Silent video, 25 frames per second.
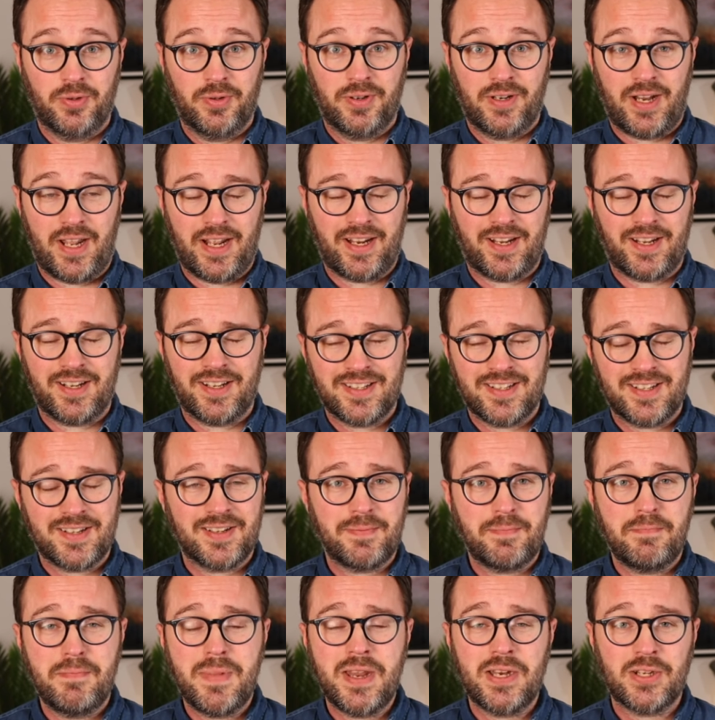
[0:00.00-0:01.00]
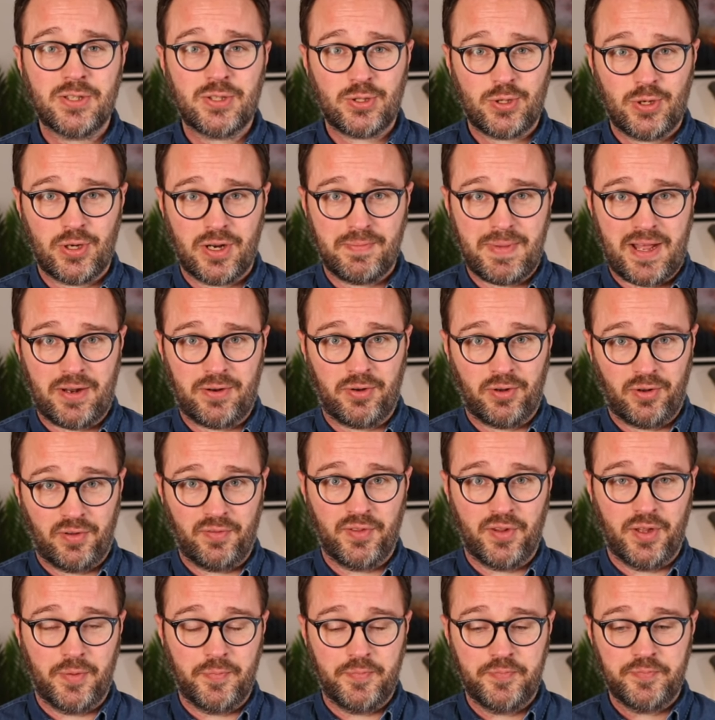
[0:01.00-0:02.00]
Like, minuscule amount of
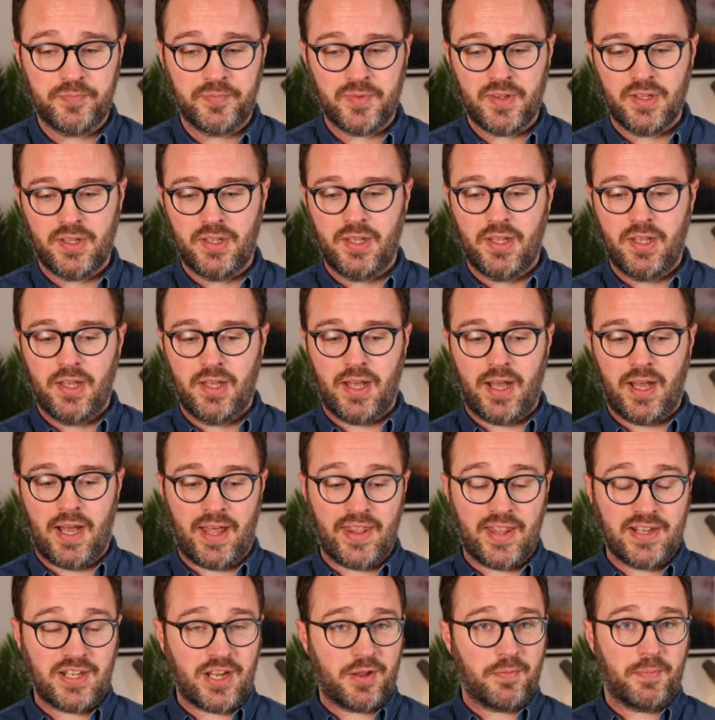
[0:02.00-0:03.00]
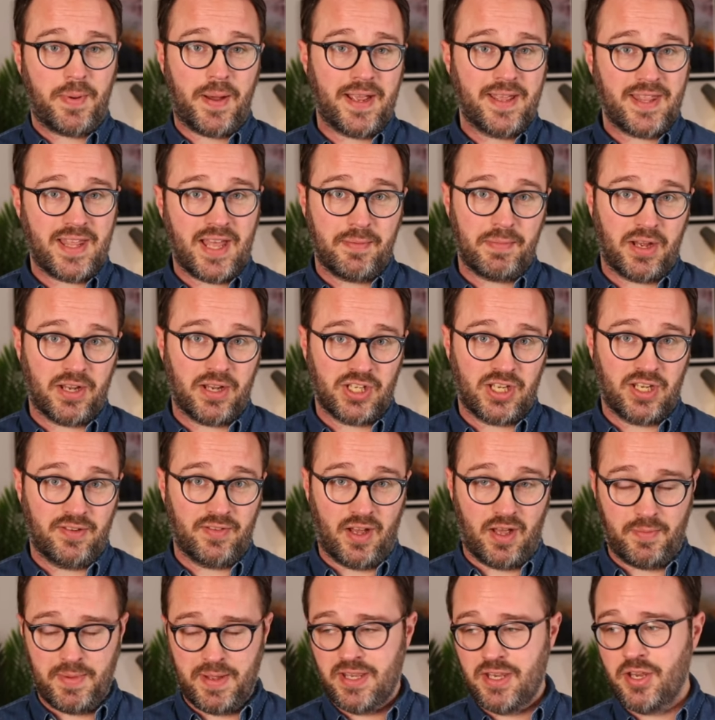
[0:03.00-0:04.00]
them, and they don't pay that much either.
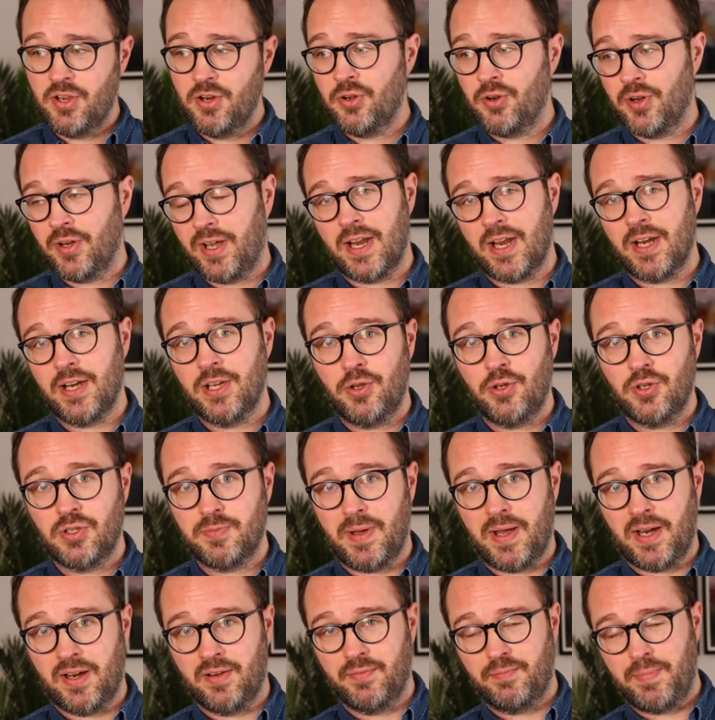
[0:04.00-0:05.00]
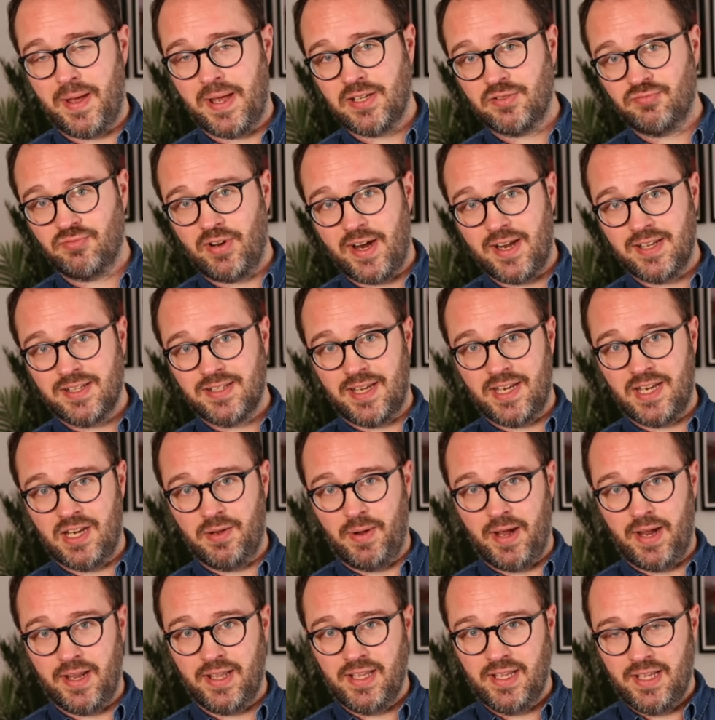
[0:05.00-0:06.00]
I mean, you're not getting a huge amount of best rates
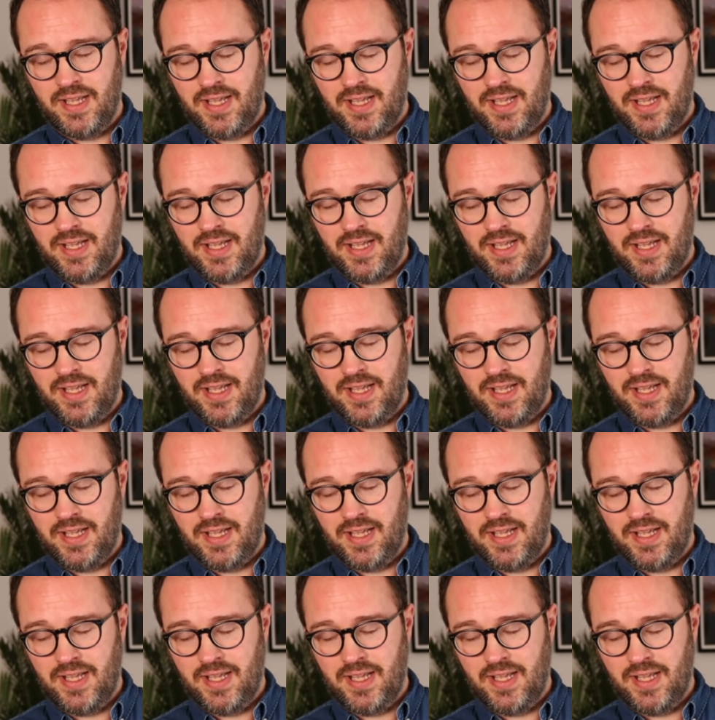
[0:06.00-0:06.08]
anyway.